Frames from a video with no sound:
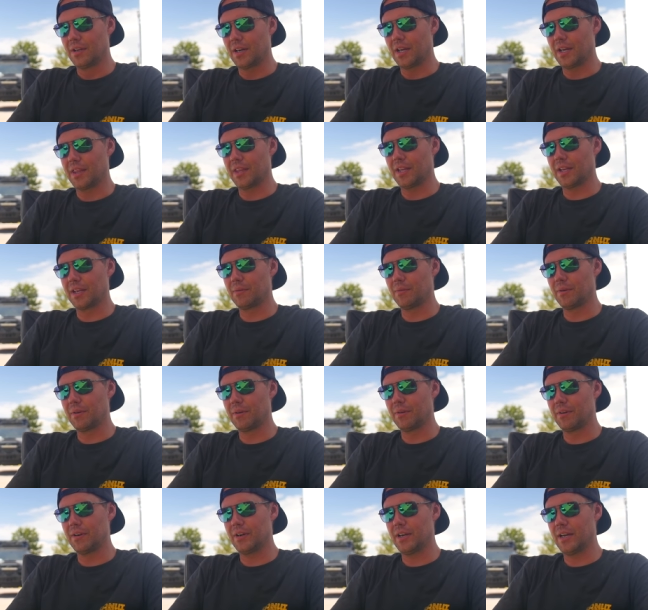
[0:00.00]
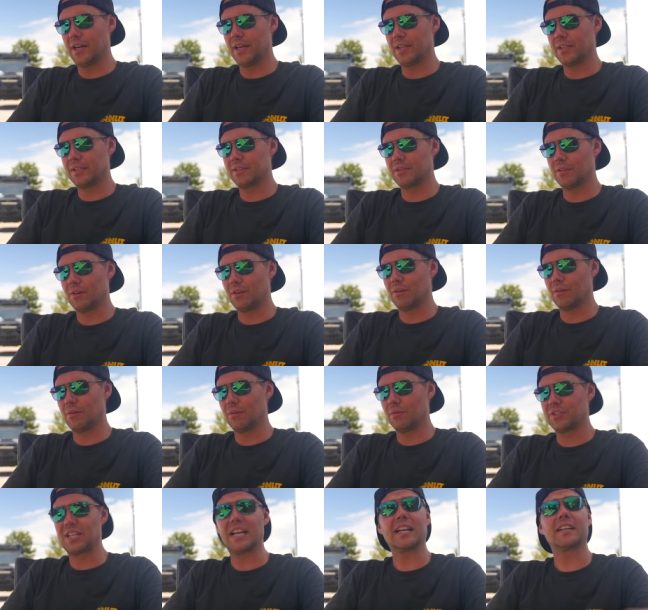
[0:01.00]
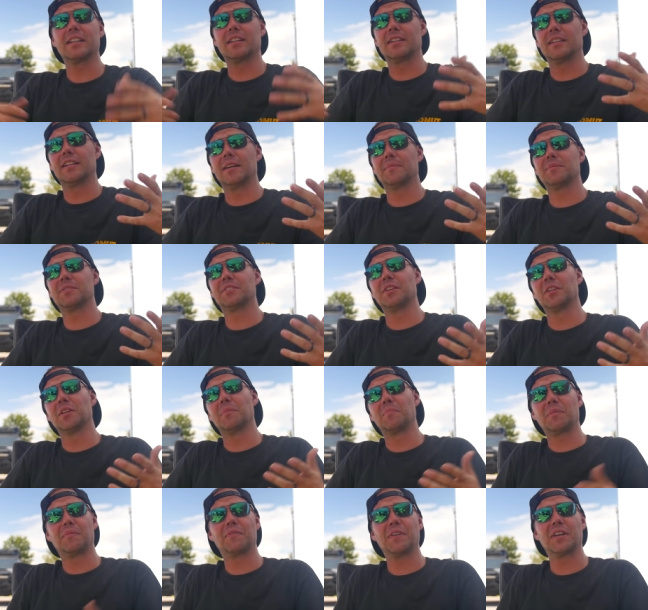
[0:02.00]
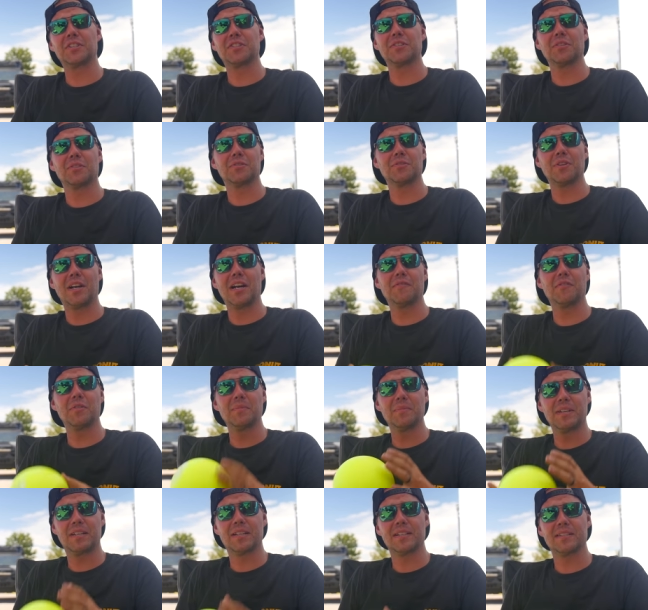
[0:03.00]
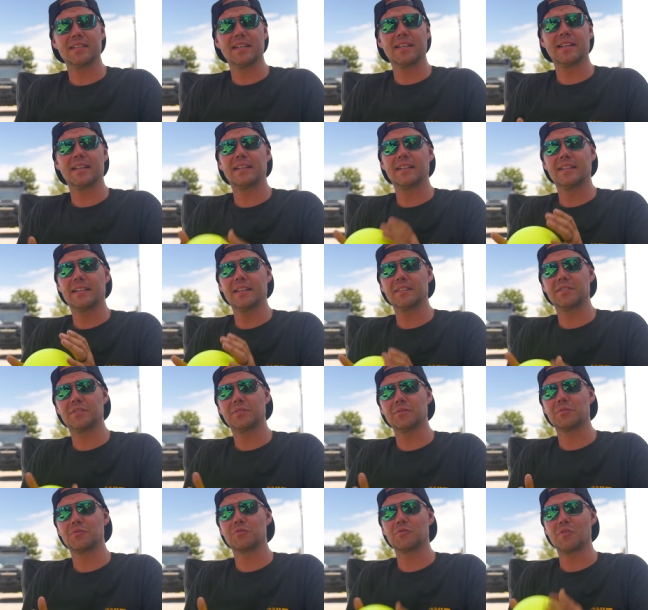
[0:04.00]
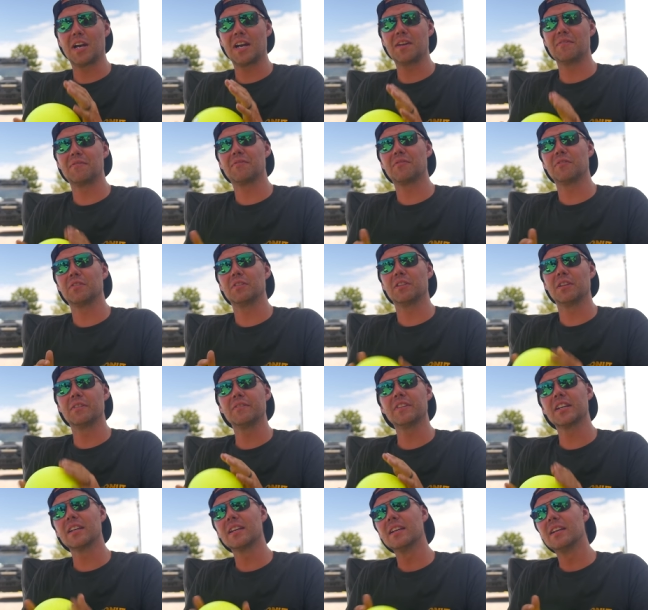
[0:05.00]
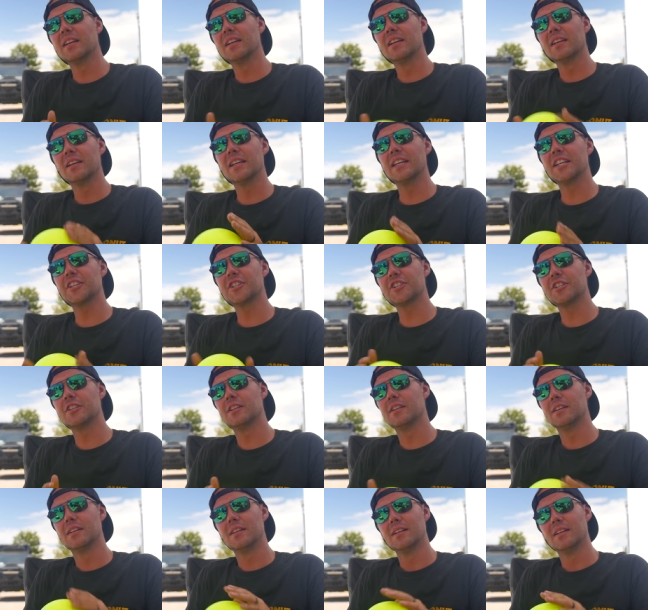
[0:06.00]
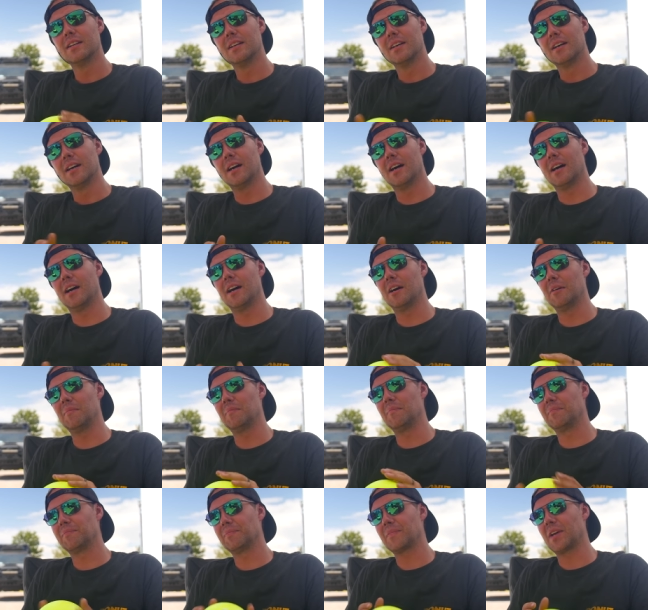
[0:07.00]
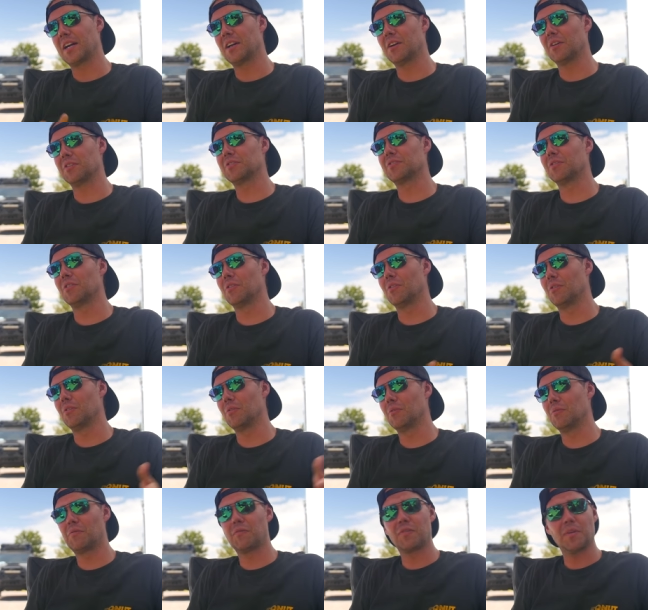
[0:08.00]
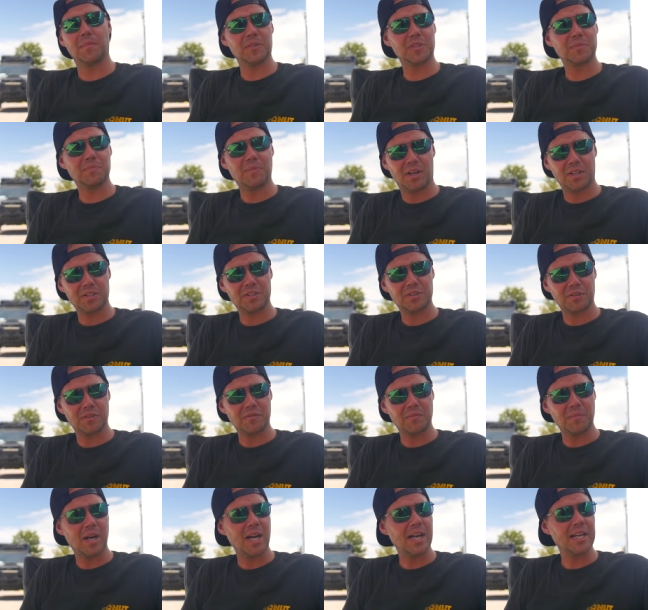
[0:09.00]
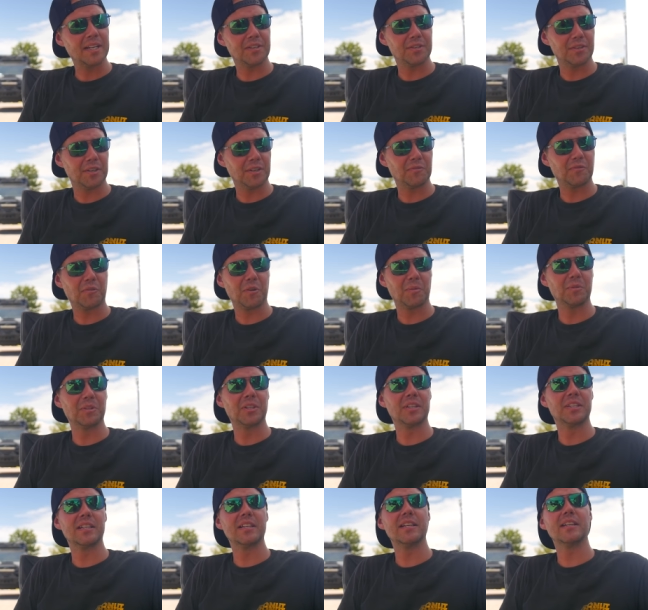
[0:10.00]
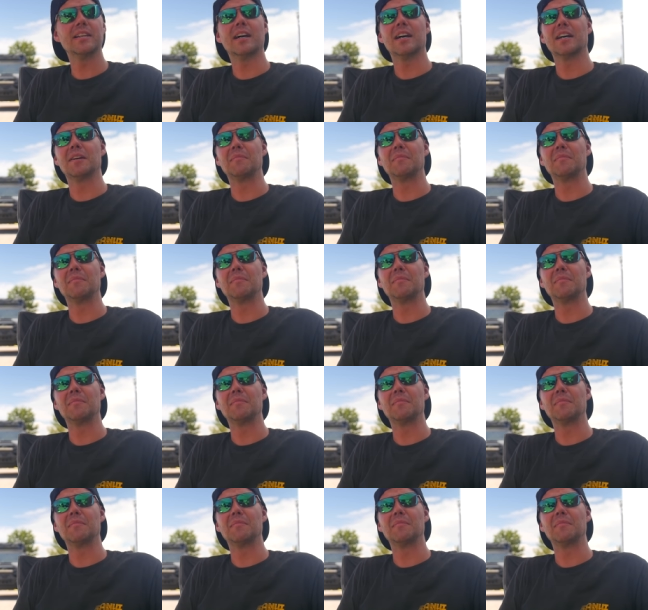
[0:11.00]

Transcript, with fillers: I think we were at. So technically, I'm still a professional driver because I get to drive for a living, ish. Um, I also, from a sponsor of mine during Formula D, I